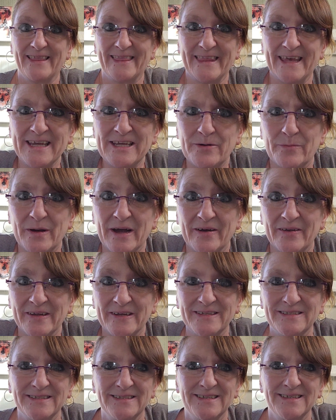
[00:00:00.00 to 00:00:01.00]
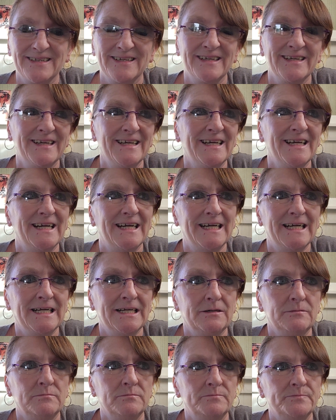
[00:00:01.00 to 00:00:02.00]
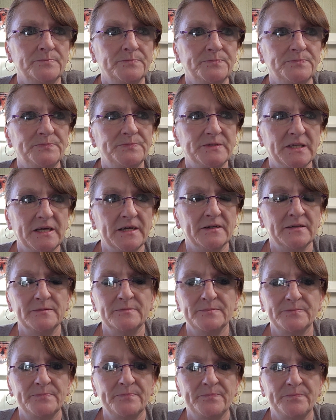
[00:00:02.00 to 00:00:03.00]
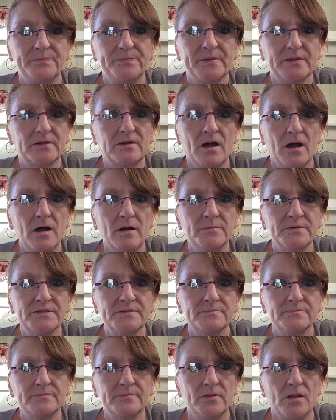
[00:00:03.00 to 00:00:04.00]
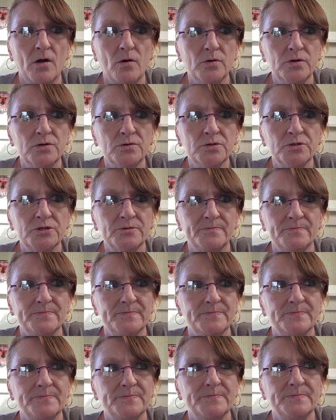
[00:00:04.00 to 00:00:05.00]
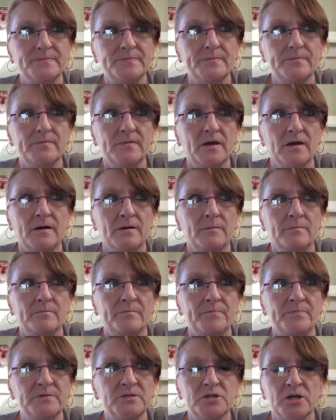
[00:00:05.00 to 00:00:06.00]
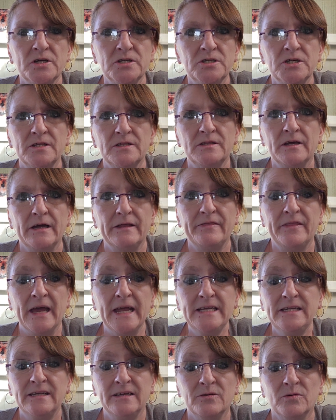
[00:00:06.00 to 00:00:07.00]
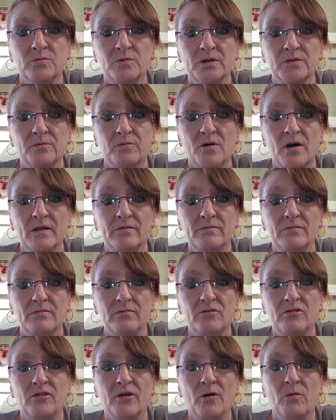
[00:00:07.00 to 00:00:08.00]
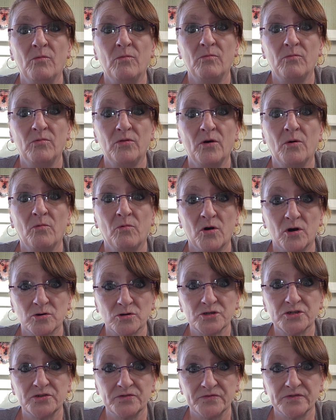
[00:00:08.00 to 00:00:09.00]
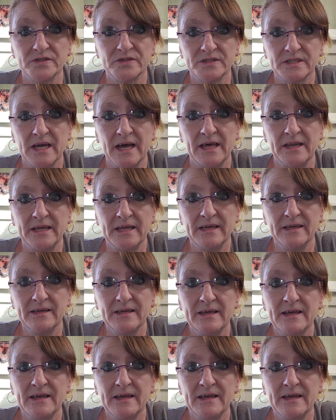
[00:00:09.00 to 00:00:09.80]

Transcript: Think about it. Yeah. Cops, lawyers, judges, they deal with what the worst of society.